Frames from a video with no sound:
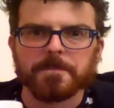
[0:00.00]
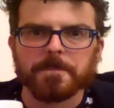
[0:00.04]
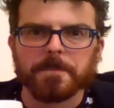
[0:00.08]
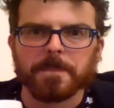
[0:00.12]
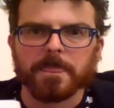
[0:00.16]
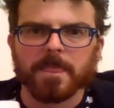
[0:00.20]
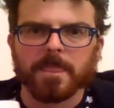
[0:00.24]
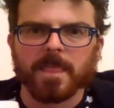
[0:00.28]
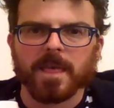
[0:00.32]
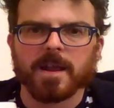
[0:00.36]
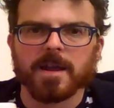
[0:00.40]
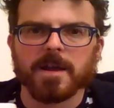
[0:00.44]

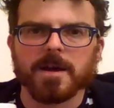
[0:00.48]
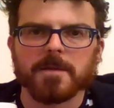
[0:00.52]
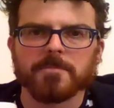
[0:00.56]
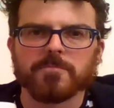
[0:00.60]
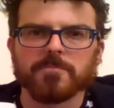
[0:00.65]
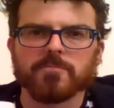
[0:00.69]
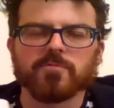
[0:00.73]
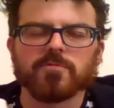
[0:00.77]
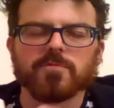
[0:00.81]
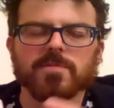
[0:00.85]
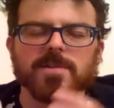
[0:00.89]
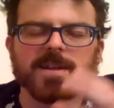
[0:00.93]
I'm
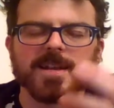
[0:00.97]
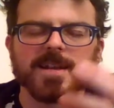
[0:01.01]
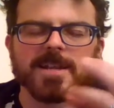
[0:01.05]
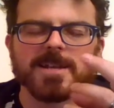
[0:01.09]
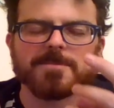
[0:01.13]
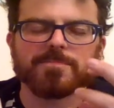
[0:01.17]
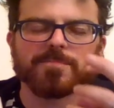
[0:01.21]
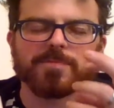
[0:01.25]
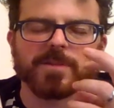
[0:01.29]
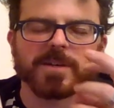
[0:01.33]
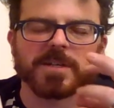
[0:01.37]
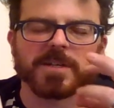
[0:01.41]
really
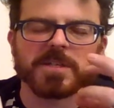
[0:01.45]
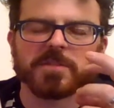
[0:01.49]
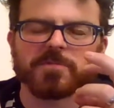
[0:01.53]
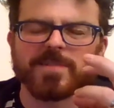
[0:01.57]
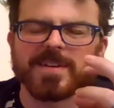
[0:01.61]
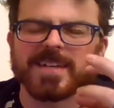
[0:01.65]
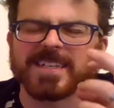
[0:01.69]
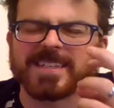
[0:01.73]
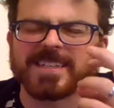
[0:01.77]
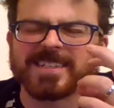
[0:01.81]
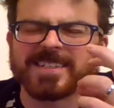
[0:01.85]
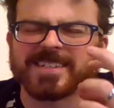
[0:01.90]
appreciate really
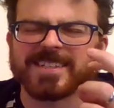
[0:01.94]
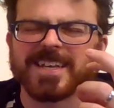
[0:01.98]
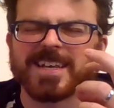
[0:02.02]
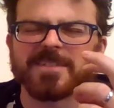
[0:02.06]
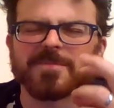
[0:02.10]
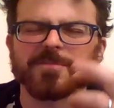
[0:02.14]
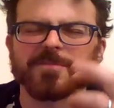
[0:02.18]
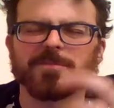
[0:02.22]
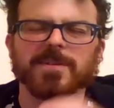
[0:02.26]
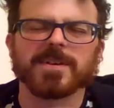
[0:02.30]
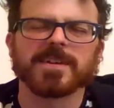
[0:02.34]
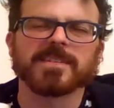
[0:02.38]

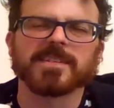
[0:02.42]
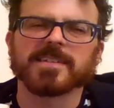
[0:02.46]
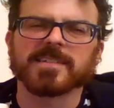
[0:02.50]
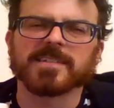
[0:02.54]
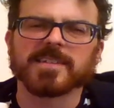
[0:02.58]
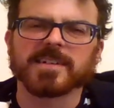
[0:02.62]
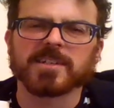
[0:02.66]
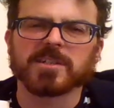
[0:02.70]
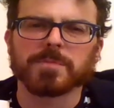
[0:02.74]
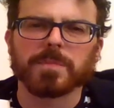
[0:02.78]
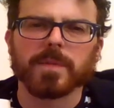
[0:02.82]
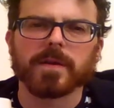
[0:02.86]
savoring this
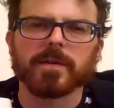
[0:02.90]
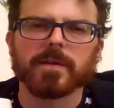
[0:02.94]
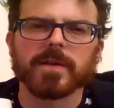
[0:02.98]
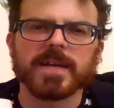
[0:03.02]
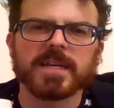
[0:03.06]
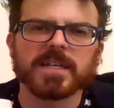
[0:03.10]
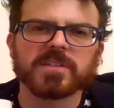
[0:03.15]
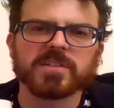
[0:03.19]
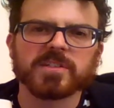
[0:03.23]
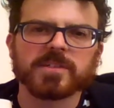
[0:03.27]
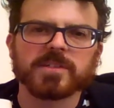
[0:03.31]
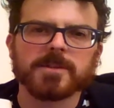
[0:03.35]
experience.